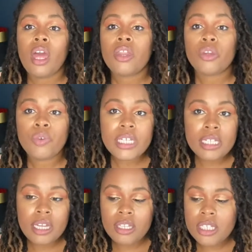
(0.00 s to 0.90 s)
the
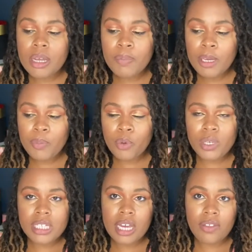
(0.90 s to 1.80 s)
reason that some people were
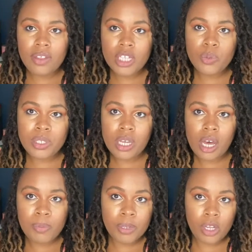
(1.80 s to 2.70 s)
saying that this was
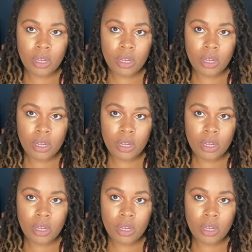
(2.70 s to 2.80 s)
a